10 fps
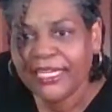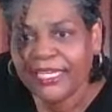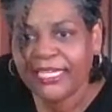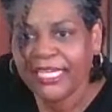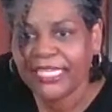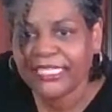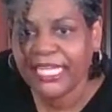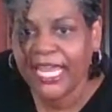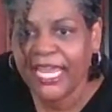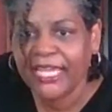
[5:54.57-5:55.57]
Yes,
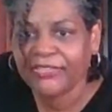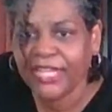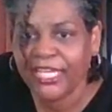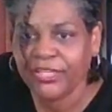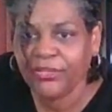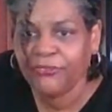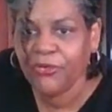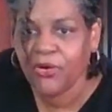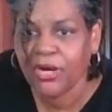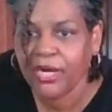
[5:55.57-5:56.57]
and thank you
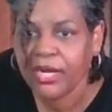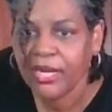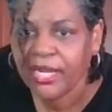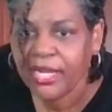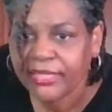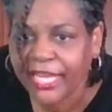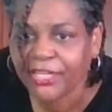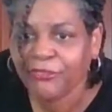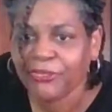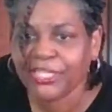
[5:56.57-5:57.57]
for Thank
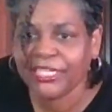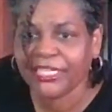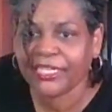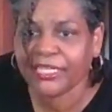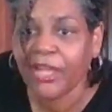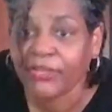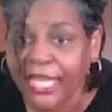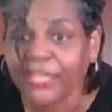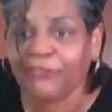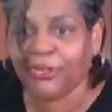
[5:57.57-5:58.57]
you for cook. No,
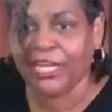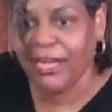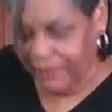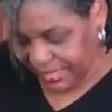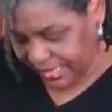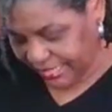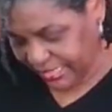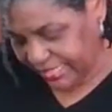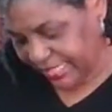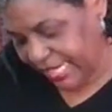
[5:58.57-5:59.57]
thank you for coming. It
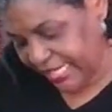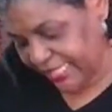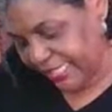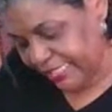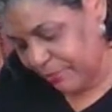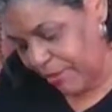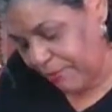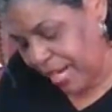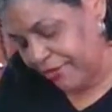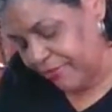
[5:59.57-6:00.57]
says, and yes, my
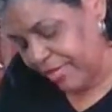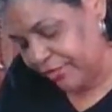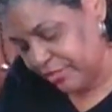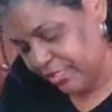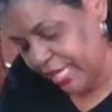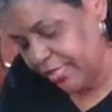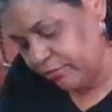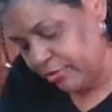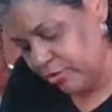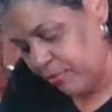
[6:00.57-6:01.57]
moderators. Thank
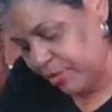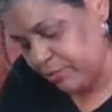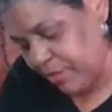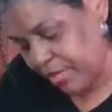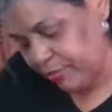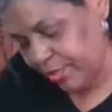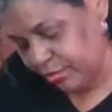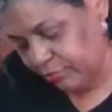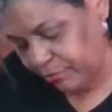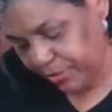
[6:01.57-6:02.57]
you so much,
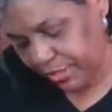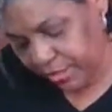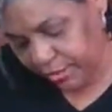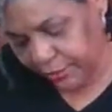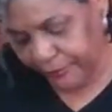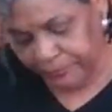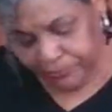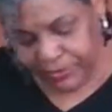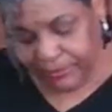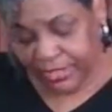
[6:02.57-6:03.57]
moderators, for being here.
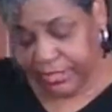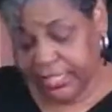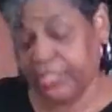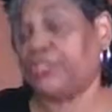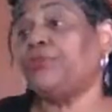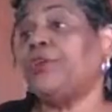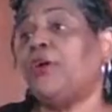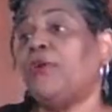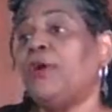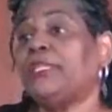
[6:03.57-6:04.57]
Because as you know,